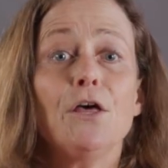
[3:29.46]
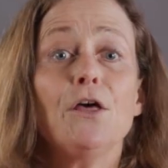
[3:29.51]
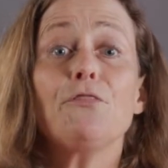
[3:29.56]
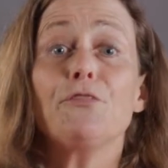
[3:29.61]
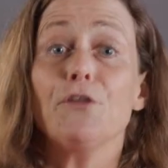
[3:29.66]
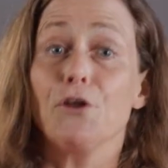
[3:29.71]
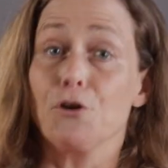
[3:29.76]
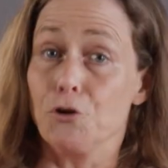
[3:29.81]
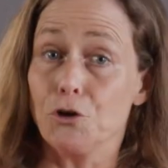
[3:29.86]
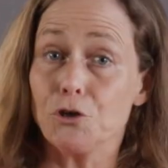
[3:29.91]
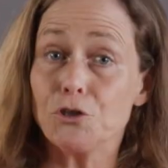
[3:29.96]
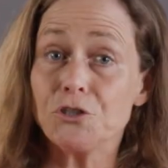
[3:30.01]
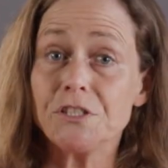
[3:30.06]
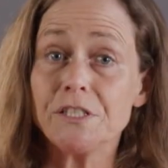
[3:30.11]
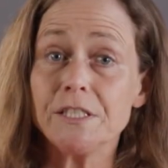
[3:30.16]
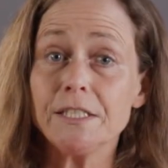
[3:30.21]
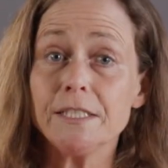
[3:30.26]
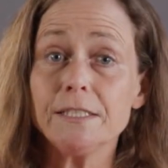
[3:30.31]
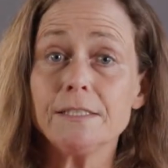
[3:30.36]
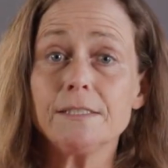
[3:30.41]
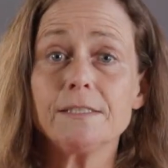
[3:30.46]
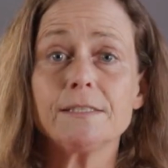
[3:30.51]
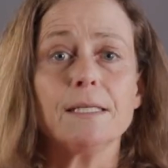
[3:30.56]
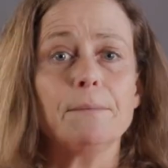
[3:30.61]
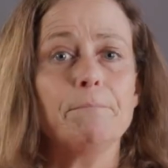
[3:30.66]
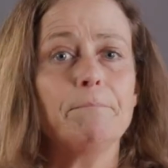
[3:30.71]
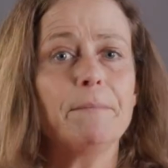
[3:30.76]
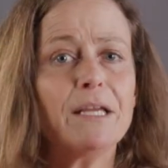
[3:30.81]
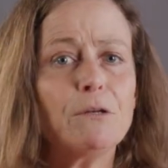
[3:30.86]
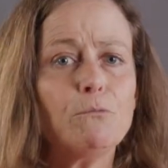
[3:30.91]
The nurses, the
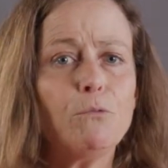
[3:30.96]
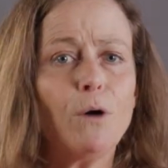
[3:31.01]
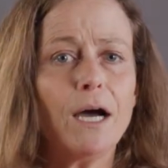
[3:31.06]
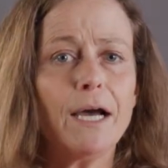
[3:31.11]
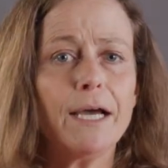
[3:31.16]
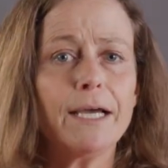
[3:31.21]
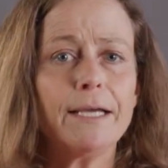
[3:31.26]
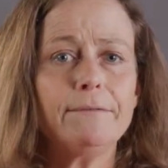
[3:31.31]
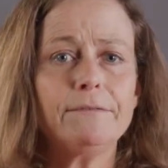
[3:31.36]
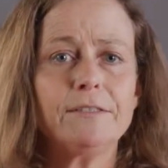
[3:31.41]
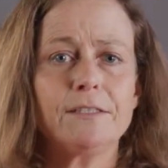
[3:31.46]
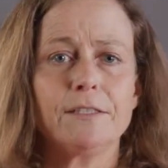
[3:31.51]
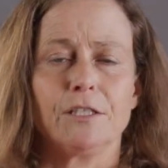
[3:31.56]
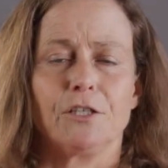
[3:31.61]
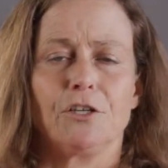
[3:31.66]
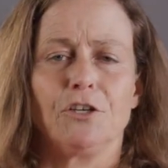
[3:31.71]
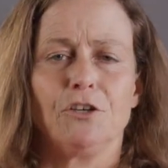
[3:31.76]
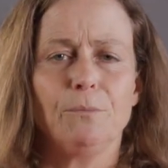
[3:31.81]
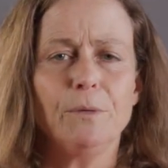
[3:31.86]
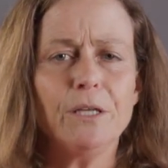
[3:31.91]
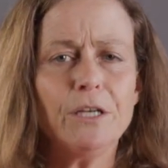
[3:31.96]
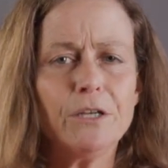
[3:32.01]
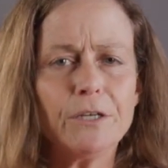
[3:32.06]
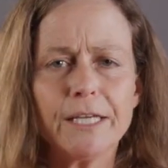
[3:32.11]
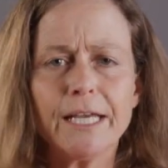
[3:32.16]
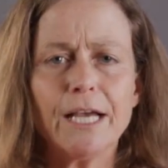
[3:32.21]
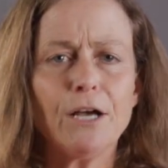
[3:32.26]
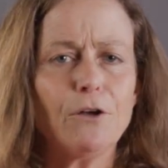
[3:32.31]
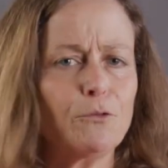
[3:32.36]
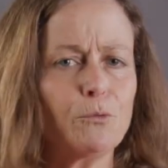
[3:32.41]
midwives, the community
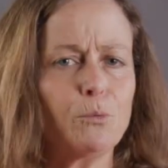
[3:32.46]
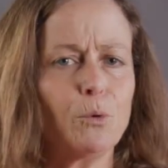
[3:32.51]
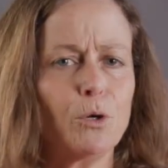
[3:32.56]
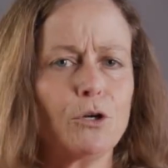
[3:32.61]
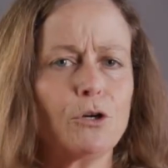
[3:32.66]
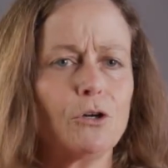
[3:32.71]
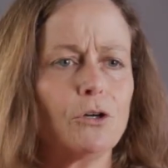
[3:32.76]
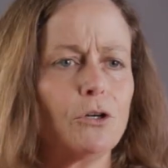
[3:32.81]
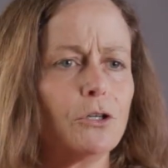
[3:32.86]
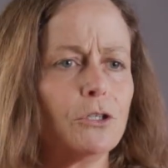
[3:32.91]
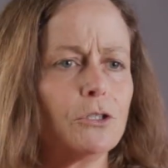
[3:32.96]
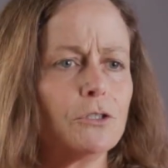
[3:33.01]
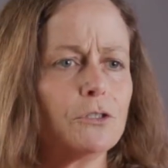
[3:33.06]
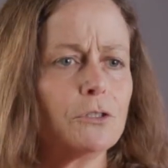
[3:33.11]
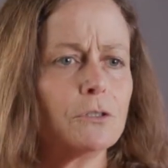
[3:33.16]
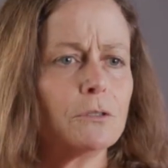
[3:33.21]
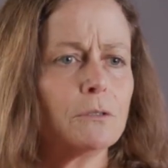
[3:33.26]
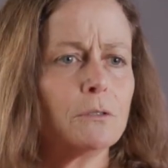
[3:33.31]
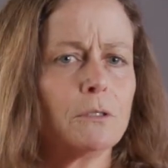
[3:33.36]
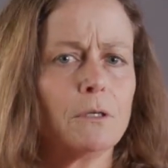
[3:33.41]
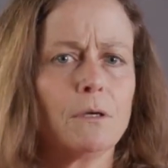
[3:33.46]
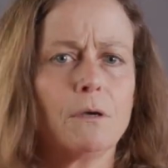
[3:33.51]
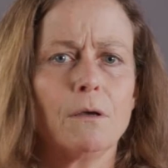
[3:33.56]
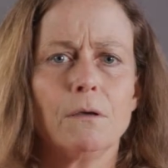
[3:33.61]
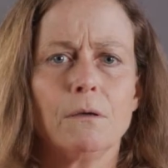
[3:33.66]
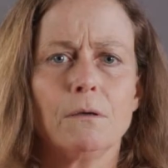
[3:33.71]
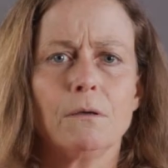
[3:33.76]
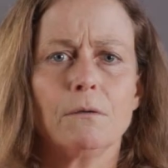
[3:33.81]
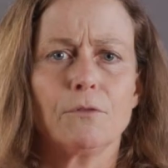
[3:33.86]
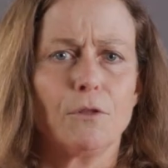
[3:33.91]
health workers,
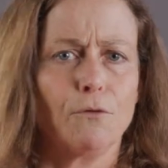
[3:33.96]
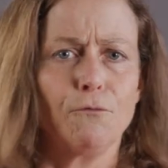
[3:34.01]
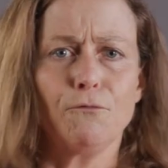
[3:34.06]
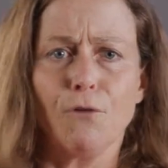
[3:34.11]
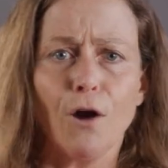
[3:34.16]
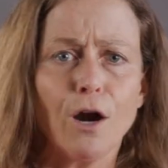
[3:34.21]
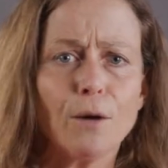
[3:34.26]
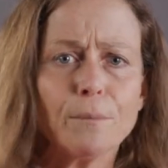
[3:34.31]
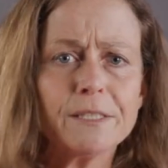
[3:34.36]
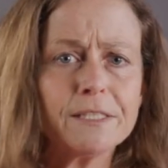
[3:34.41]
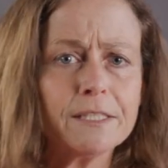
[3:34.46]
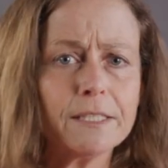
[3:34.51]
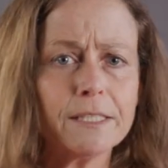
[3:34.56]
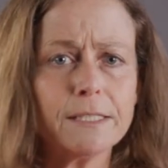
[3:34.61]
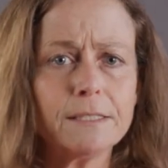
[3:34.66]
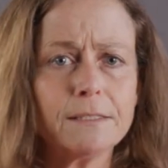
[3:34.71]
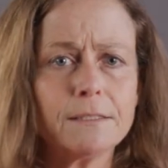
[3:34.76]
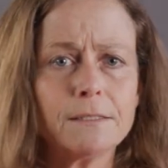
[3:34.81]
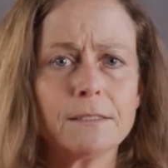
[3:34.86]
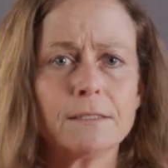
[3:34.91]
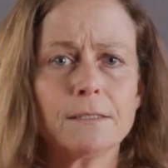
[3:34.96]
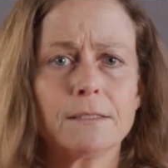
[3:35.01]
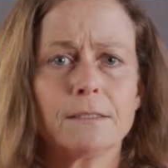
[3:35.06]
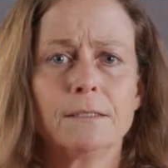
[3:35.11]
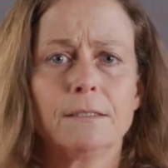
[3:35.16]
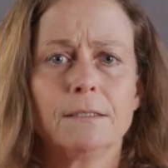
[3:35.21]
the pharmacists,